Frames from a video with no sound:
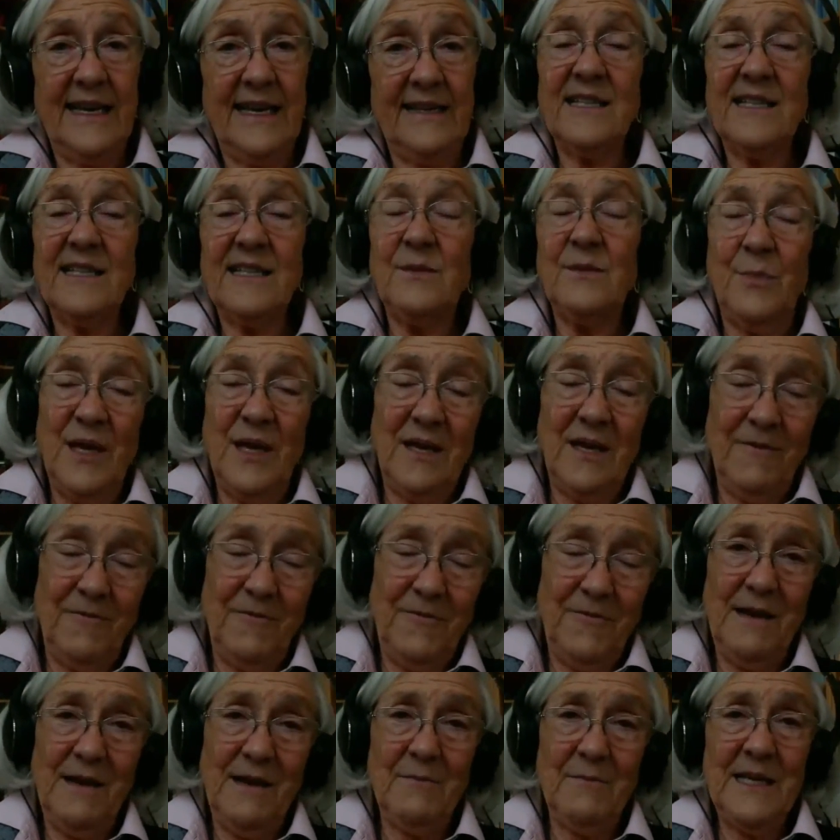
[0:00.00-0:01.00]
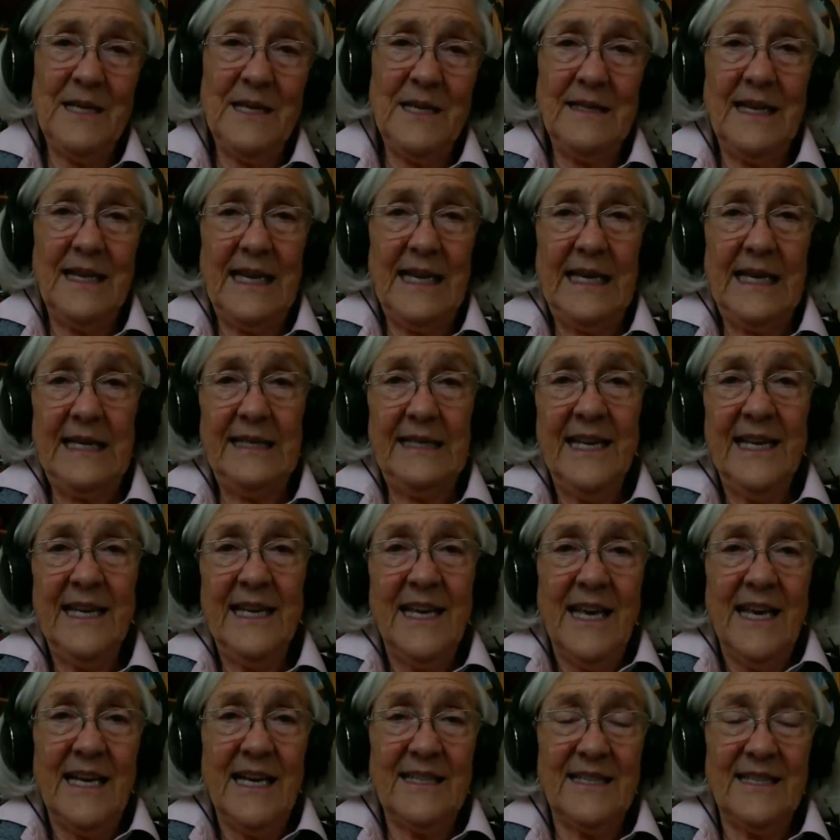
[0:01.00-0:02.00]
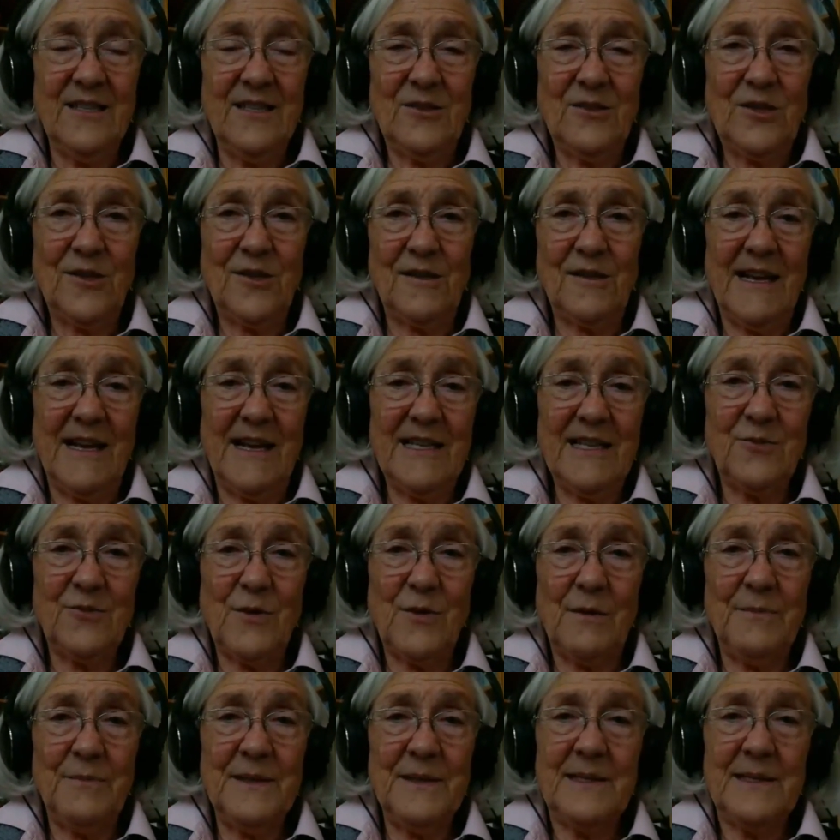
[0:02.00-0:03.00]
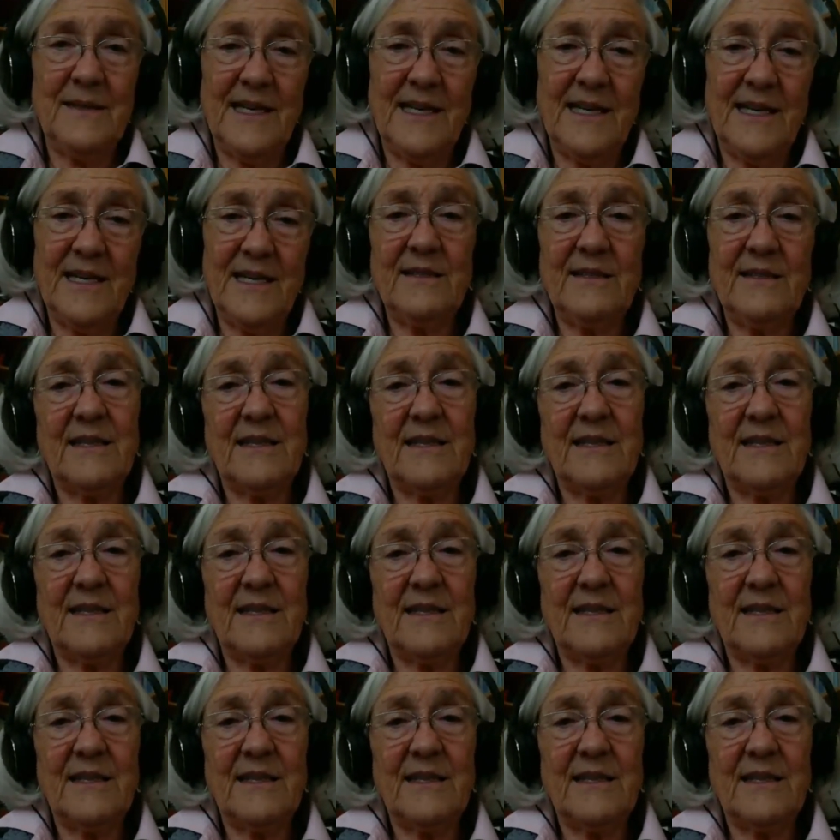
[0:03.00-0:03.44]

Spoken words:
I speak of family in the head as internalized representations.